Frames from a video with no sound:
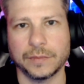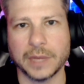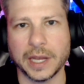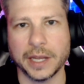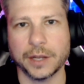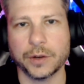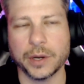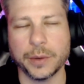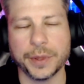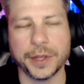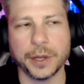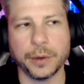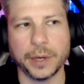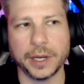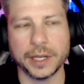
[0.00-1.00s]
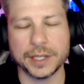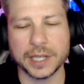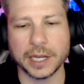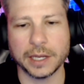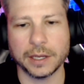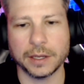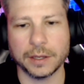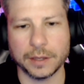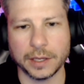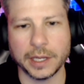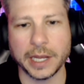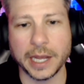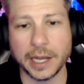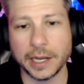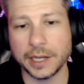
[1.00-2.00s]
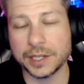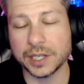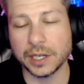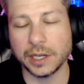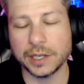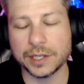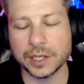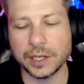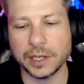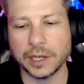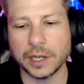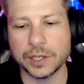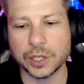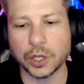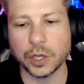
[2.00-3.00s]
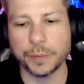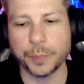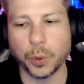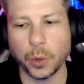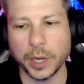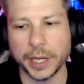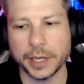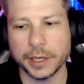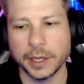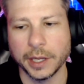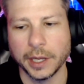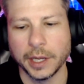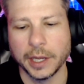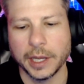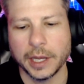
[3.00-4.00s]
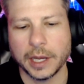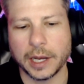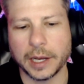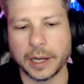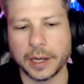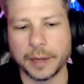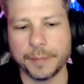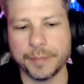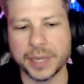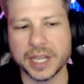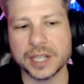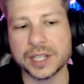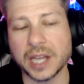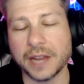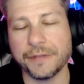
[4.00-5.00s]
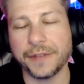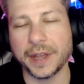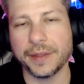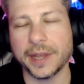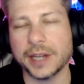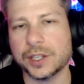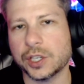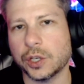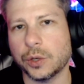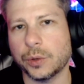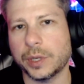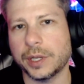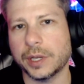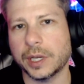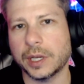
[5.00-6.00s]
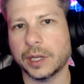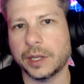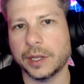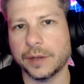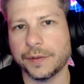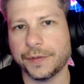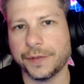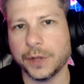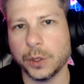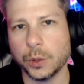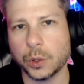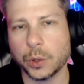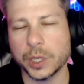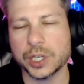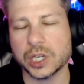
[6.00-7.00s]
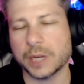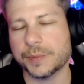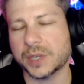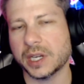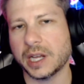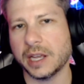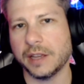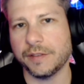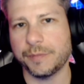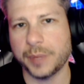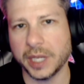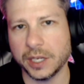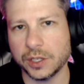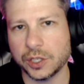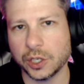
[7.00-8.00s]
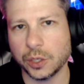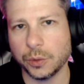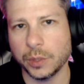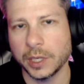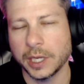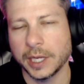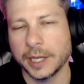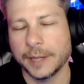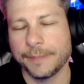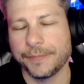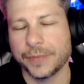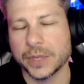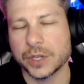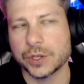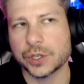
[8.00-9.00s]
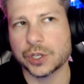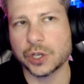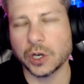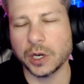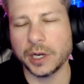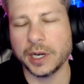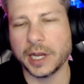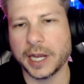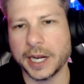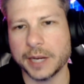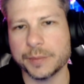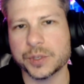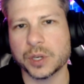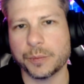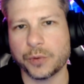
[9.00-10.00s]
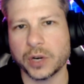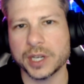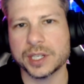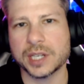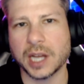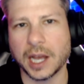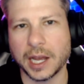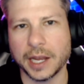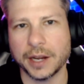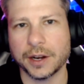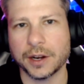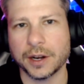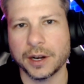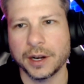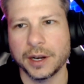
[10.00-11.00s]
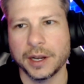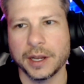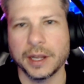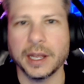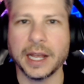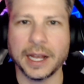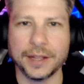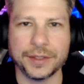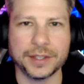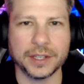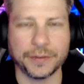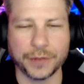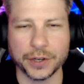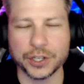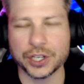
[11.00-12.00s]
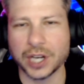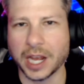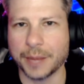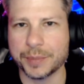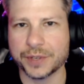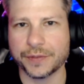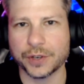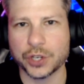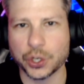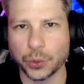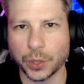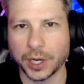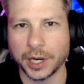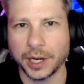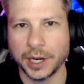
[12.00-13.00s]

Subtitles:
I agree with you. And it's a good point, because I found that too in the few coin shops that I have been to. Certain items are priced higher at different shops for sure.